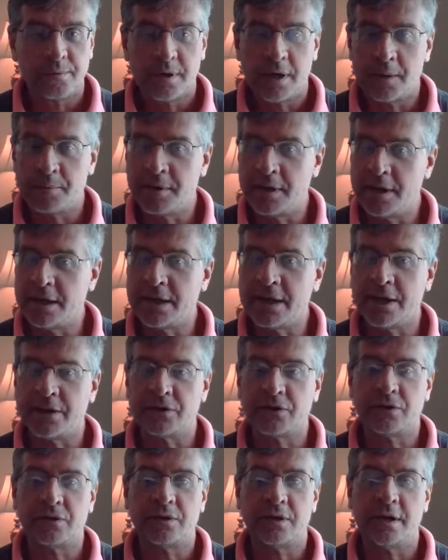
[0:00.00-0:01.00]
I mean, it
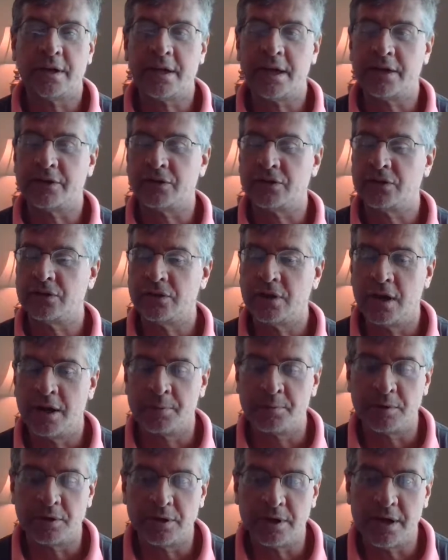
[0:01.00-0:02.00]
gets
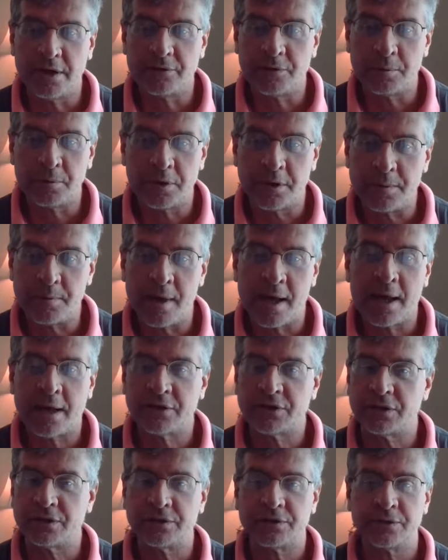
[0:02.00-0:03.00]
unbelievably
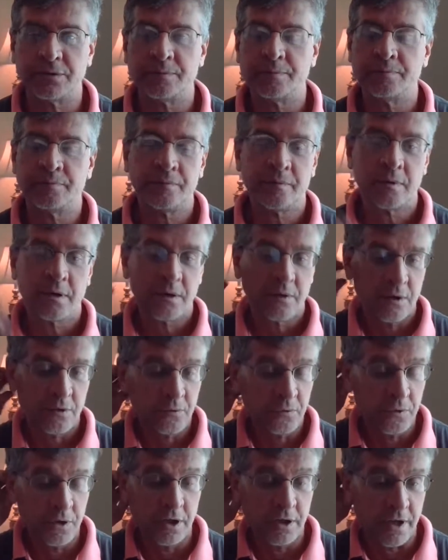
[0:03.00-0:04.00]
massive,
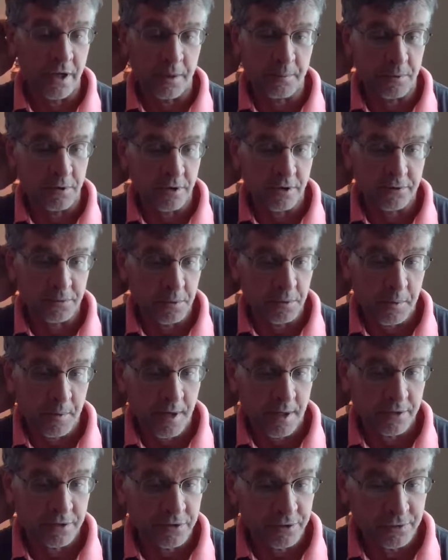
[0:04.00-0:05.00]
really unbelievably
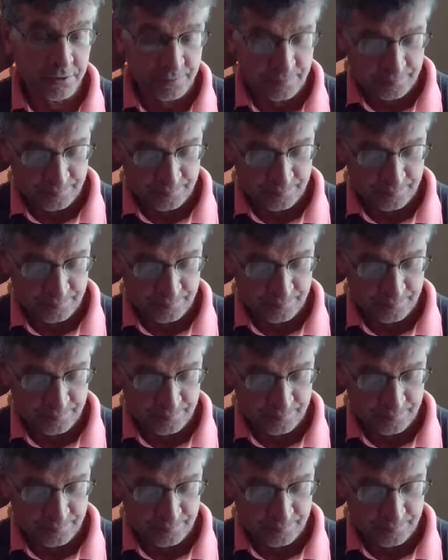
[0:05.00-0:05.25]
massive.